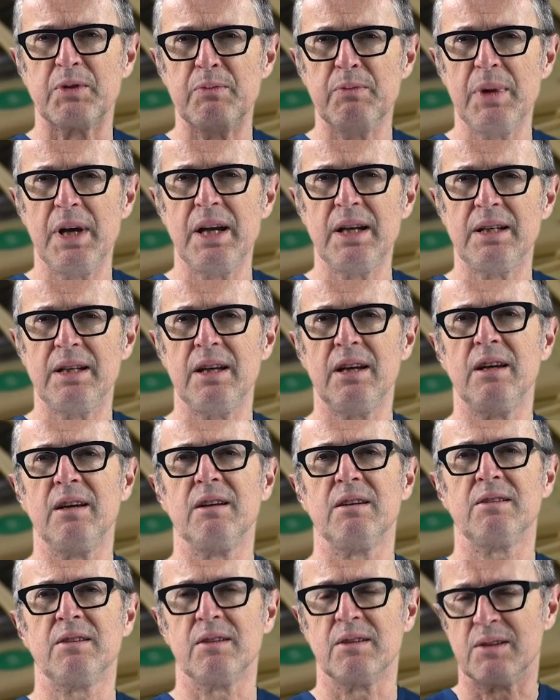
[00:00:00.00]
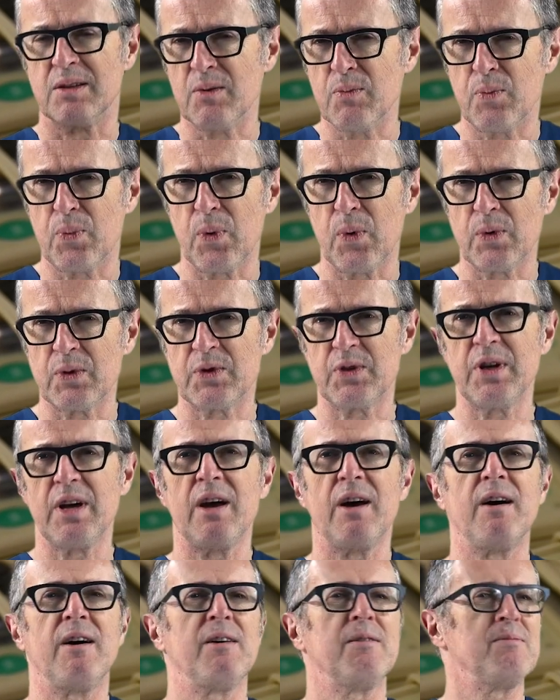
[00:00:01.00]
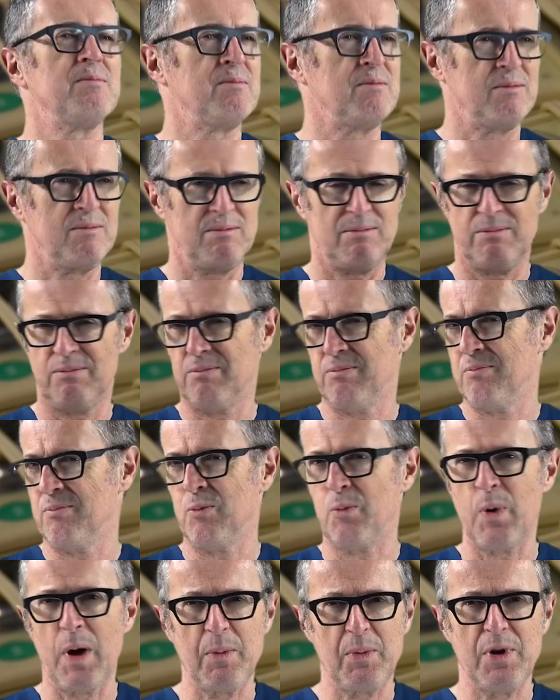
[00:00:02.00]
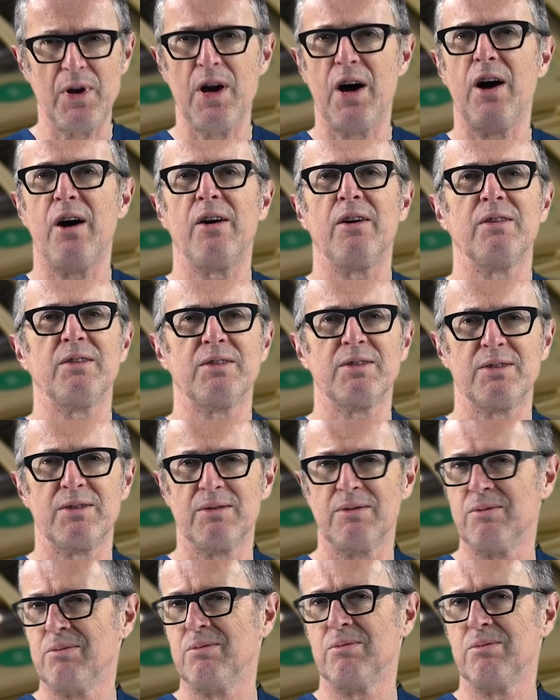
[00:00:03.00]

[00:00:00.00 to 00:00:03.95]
meetings, symposia, webinars,